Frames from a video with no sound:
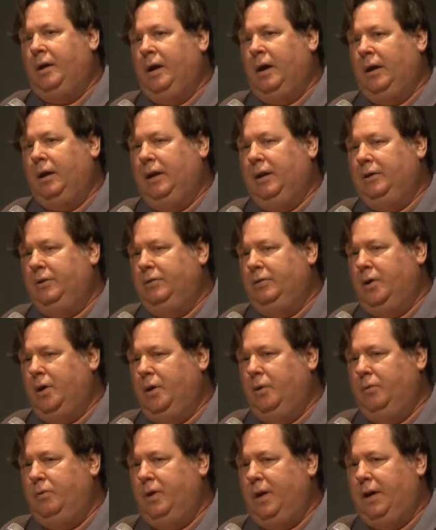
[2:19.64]
I'll let you
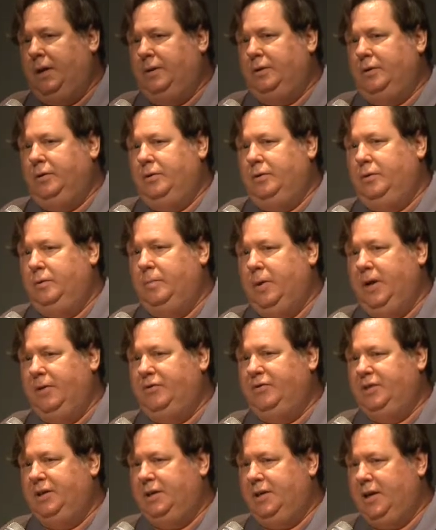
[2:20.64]
know that you may
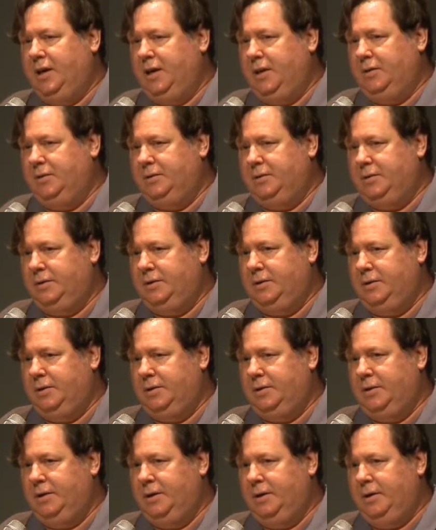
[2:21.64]
have seen out
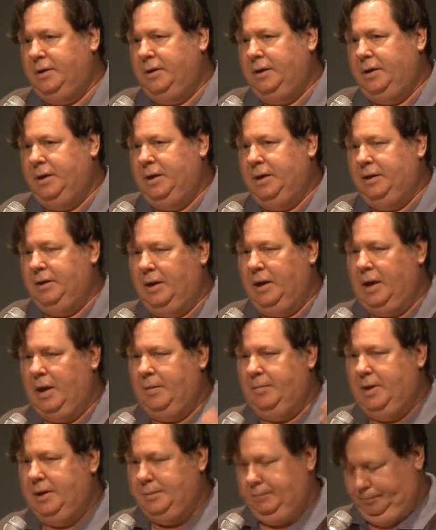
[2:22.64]
in the
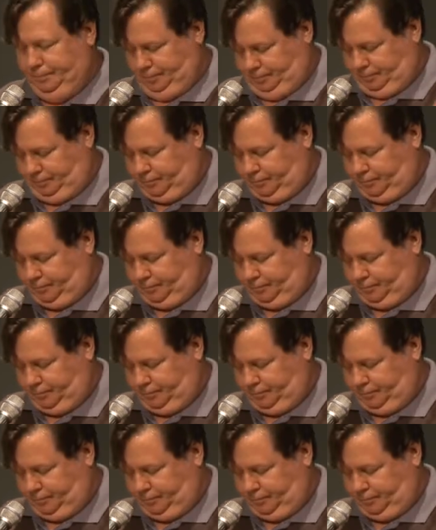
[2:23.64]
lobby,